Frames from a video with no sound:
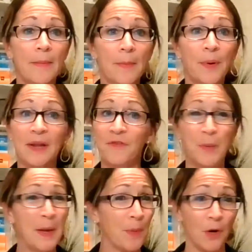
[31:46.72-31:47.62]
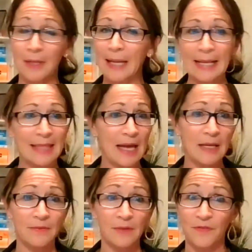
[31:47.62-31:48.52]
But if people aren't like
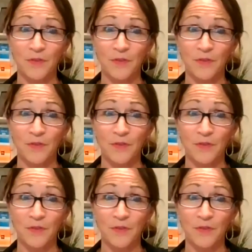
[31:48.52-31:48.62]
that, if